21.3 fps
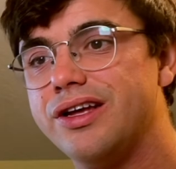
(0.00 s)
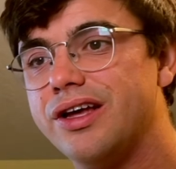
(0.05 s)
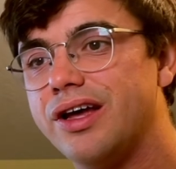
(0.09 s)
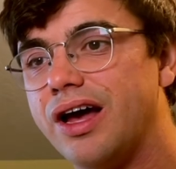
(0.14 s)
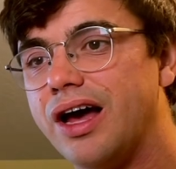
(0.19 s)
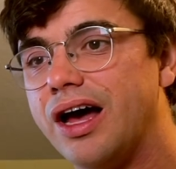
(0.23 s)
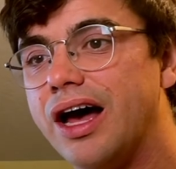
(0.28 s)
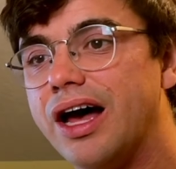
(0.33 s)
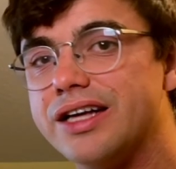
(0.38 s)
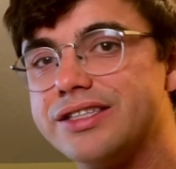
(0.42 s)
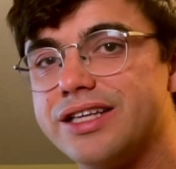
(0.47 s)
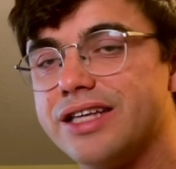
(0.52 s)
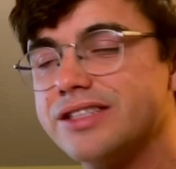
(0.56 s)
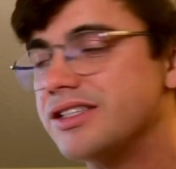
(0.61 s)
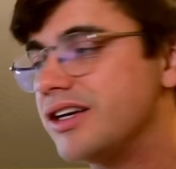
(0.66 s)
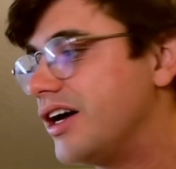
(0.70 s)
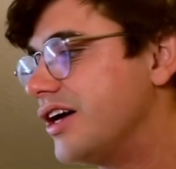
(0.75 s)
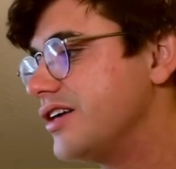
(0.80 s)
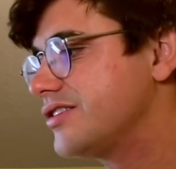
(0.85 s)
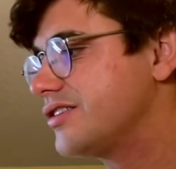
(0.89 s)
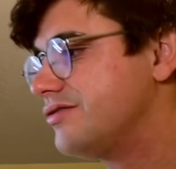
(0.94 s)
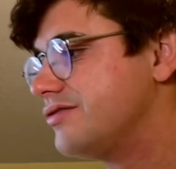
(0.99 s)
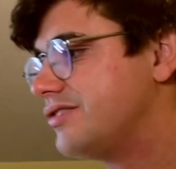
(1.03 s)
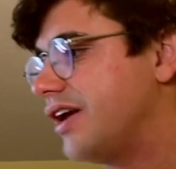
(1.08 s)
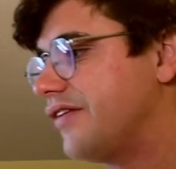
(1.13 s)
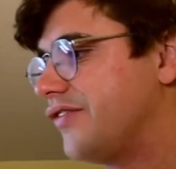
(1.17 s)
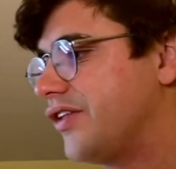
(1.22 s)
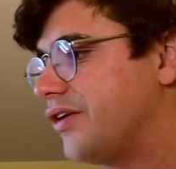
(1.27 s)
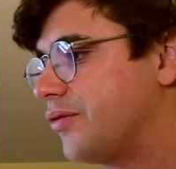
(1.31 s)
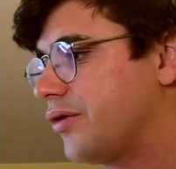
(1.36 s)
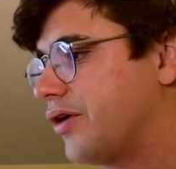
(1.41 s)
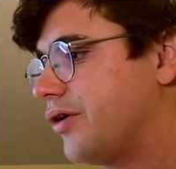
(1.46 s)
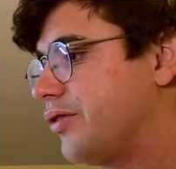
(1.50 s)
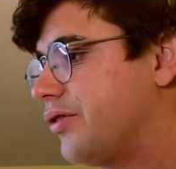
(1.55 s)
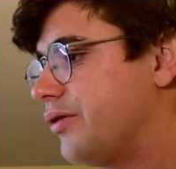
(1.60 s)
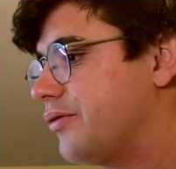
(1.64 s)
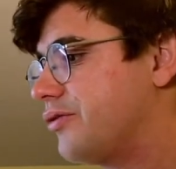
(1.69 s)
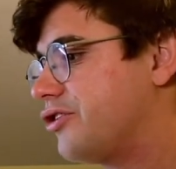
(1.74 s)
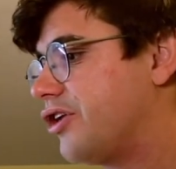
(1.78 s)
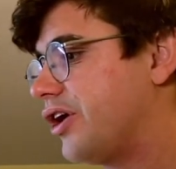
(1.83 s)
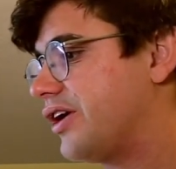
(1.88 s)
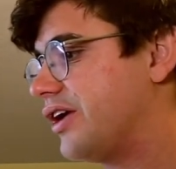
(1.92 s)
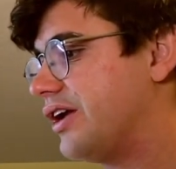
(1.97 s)
So that's also definitely worth
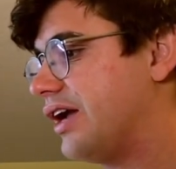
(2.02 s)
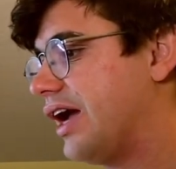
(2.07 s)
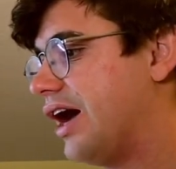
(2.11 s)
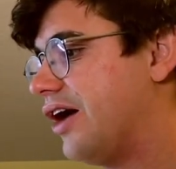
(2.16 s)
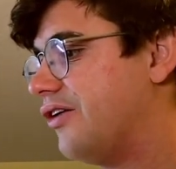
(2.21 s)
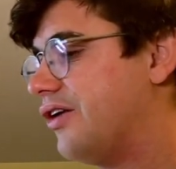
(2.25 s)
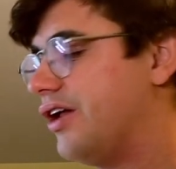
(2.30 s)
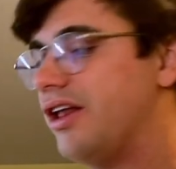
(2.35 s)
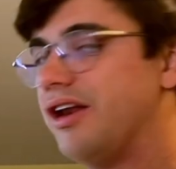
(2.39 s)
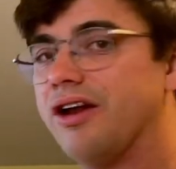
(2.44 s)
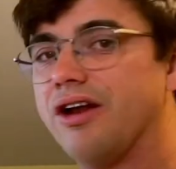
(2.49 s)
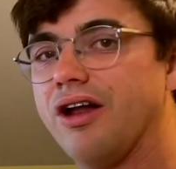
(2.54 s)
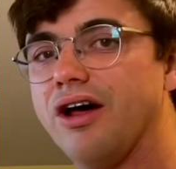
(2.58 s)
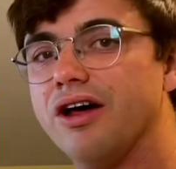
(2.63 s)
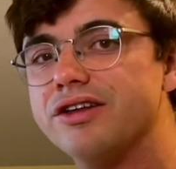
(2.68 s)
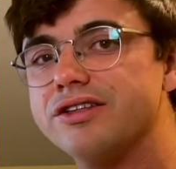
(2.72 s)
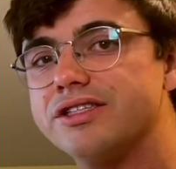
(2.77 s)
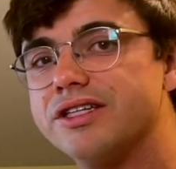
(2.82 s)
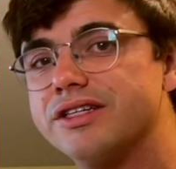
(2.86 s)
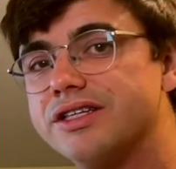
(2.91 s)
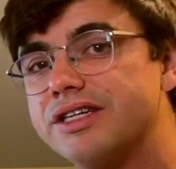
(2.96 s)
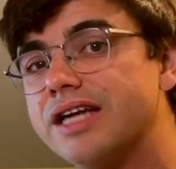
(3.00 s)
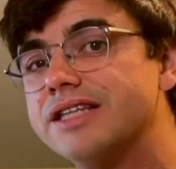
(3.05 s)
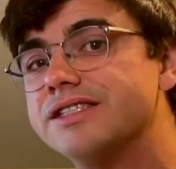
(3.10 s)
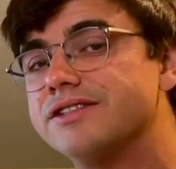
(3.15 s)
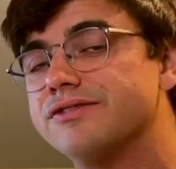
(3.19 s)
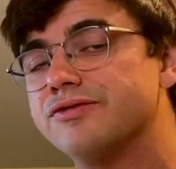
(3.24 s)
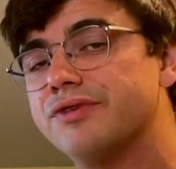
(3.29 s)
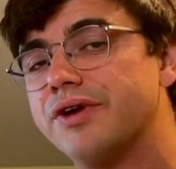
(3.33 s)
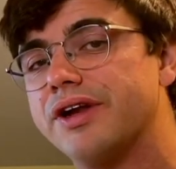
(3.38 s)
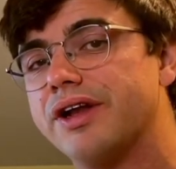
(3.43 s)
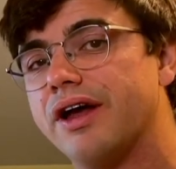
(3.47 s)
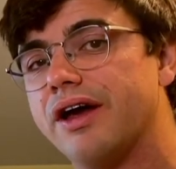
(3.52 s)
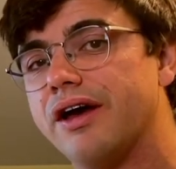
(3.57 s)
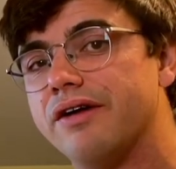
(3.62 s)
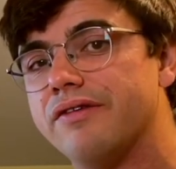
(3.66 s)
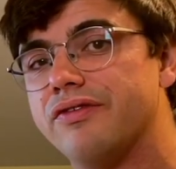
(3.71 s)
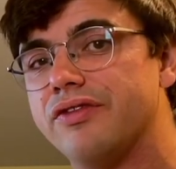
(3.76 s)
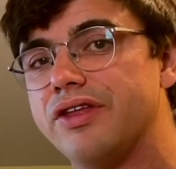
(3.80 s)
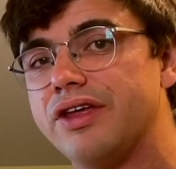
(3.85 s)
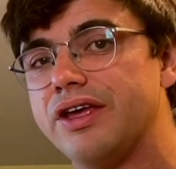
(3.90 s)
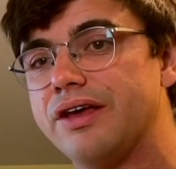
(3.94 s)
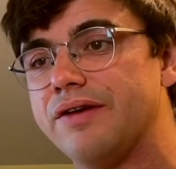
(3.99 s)
checking out, and it also gets rid of
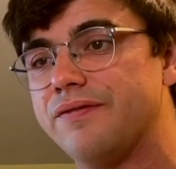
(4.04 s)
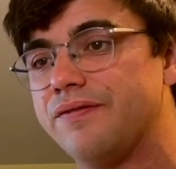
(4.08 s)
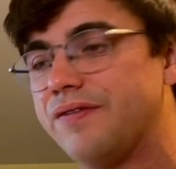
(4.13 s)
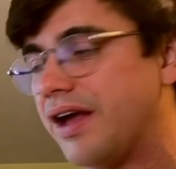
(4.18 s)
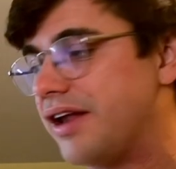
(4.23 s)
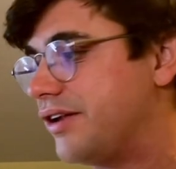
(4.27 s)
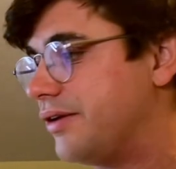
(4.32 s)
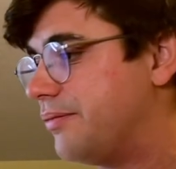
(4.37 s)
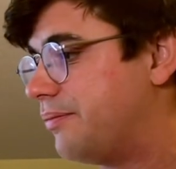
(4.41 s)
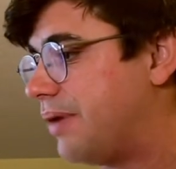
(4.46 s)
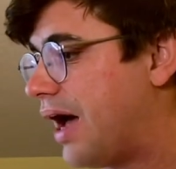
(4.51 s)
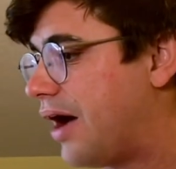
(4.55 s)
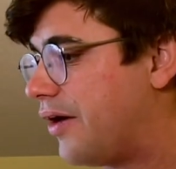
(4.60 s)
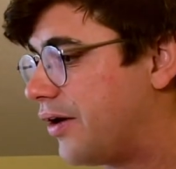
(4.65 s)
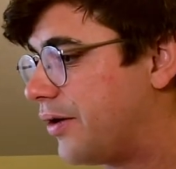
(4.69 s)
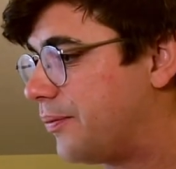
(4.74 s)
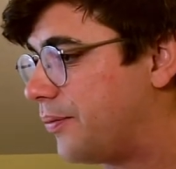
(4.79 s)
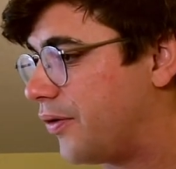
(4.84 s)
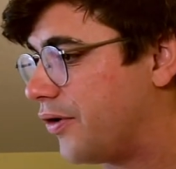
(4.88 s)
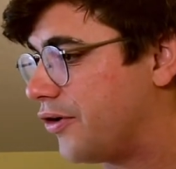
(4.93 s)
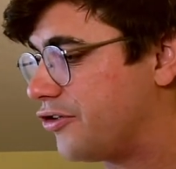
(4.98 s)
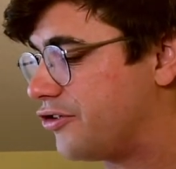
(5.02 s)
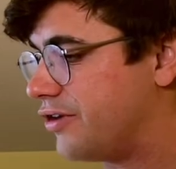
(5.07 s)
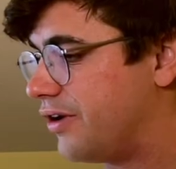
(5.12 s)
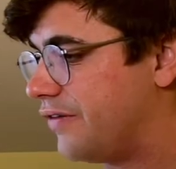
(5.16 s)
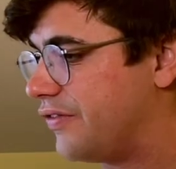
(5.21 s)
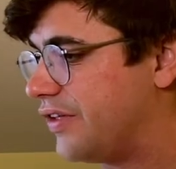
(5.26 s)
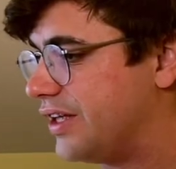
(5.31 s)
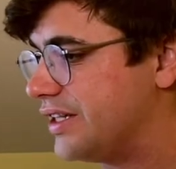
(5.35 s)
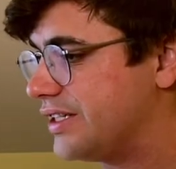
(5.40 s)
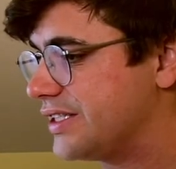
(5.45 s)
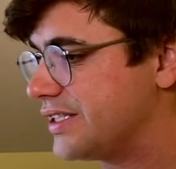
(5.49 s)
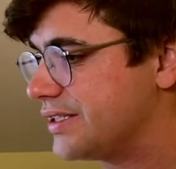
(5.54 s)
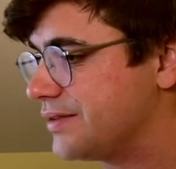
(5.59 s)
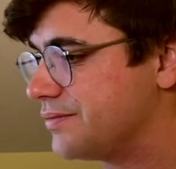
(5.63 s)
the phantom power portion of this.